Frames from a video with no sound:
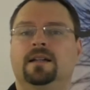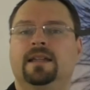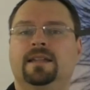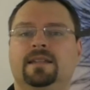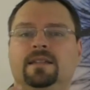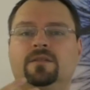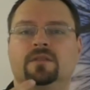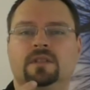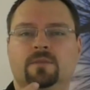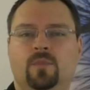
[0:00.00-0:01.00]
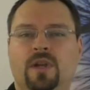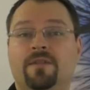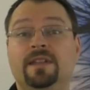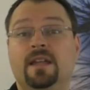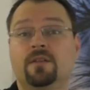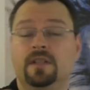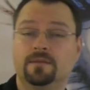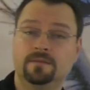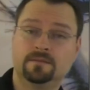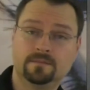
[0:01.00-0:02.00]
get into the private
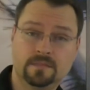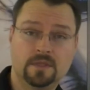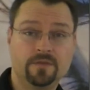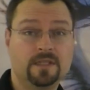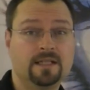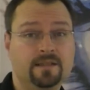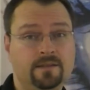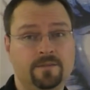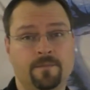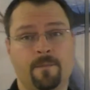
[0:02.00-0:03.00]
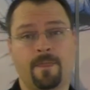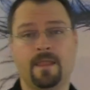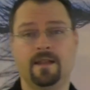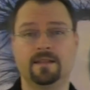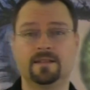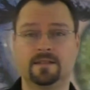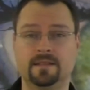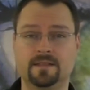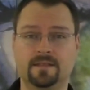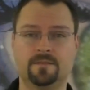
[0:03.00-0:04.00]
area of your client, and
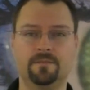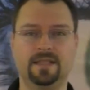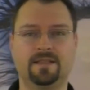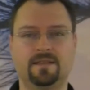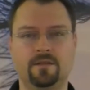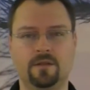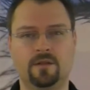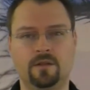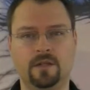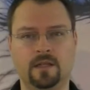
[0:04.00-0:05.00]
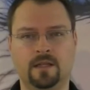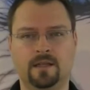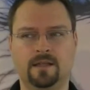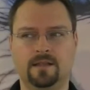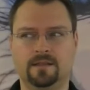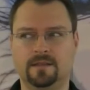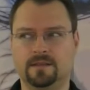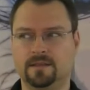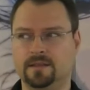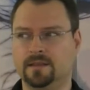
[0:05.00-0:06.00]
this makes your
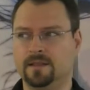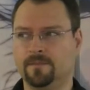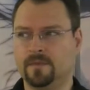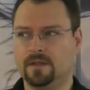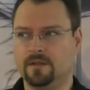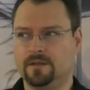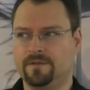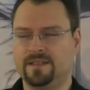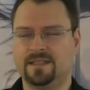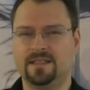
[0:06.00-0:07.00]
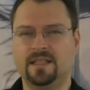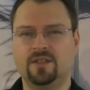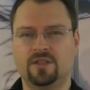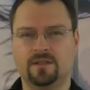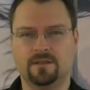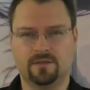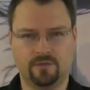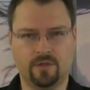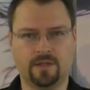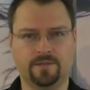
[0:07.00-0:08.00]
the fascination
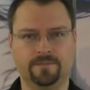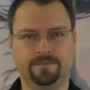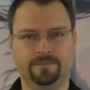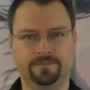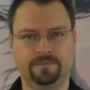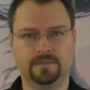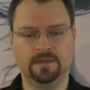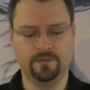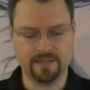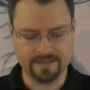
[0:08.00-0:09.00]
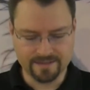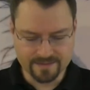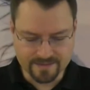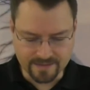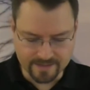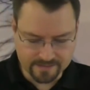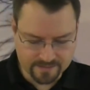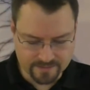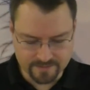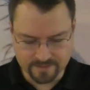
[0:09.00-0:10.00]
stronger if you get inside
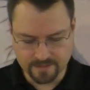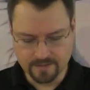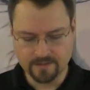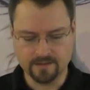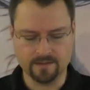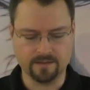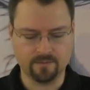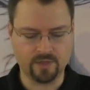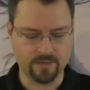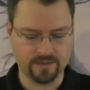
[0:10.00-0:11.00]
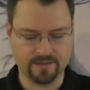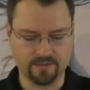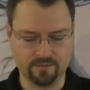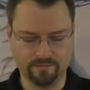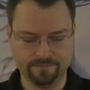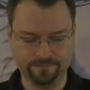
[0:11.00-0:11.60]
this private zone.